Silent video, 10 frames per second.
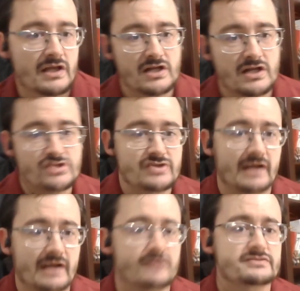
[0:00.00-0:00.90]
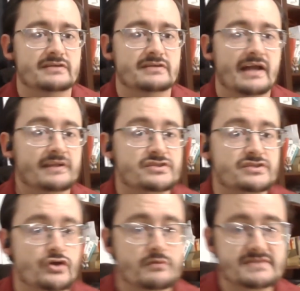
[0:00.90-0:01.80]
Shout out to Ellen's
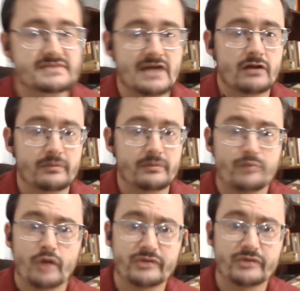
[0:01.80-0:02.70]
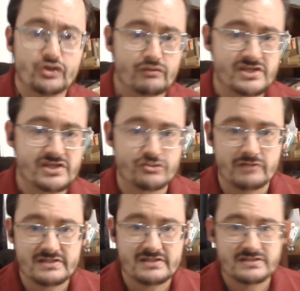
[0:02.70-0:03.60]
Homestyle and Barbecue
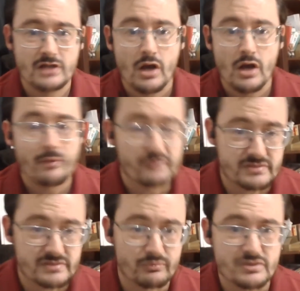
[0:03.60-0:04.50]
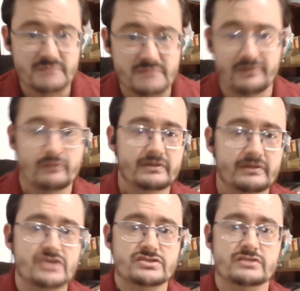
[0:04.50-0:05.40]
Restaurants. There's a Portsmouth
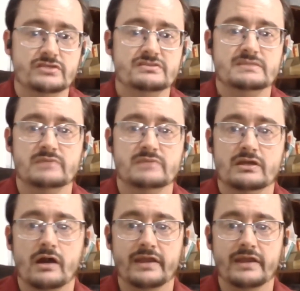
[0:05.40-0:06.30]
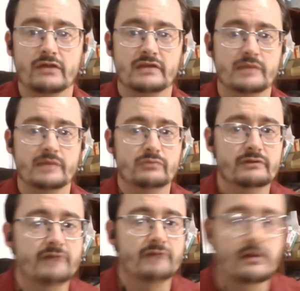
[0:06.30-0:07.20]
location near to me on Airline
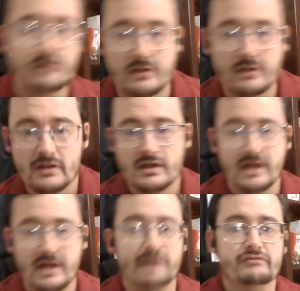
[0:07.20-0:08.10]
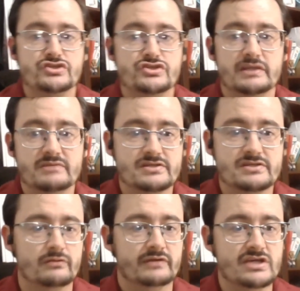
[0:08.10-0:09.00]
Boulevard and a Virginia Beach
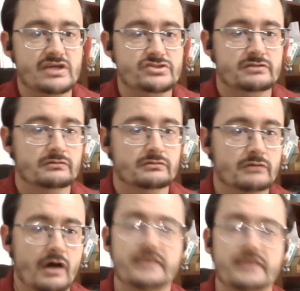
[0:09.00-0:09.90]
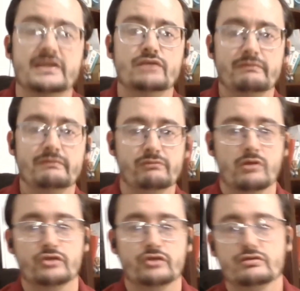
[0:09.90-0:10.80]
location on Indian River Road
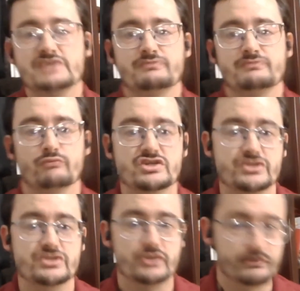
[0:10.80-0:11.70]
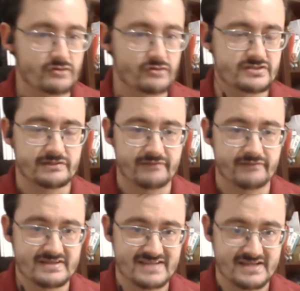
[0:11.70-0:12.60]
across from Regent University.
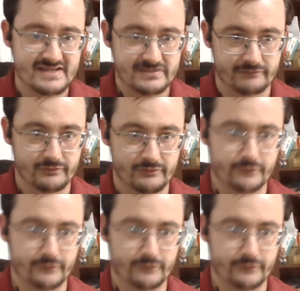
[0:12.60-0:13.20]
Fantastic food.